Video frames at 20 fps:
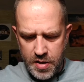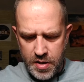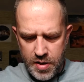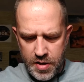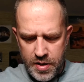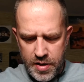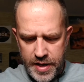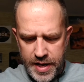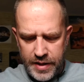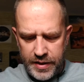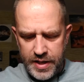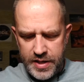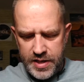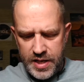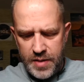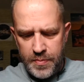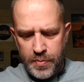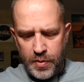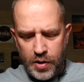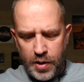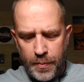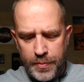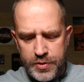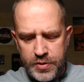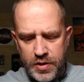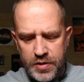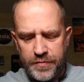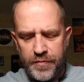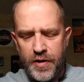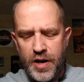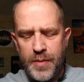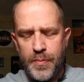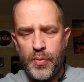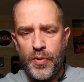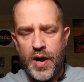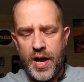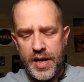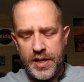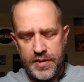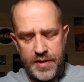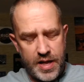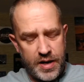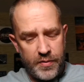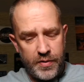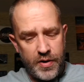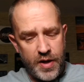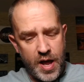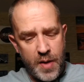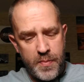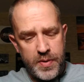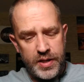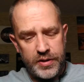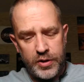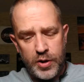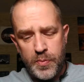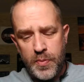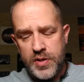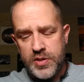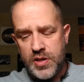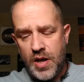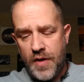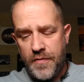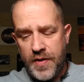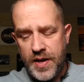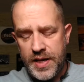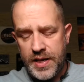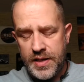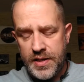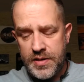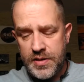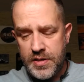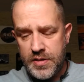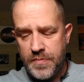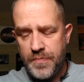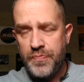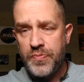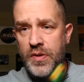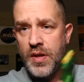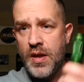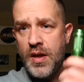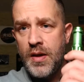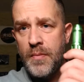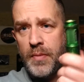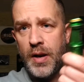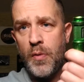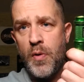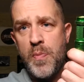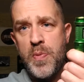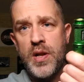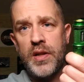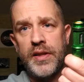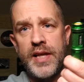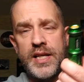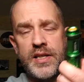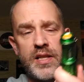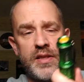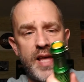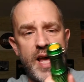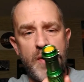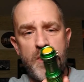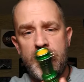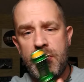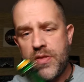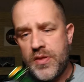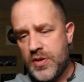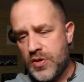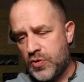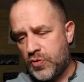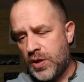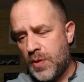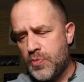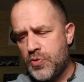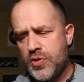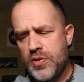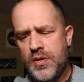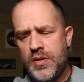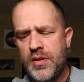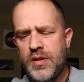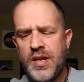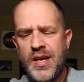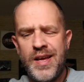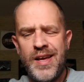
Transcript: LED bulb, so it's very bright. I don't know how many lumens offhand, but I will put a link to that one in the description.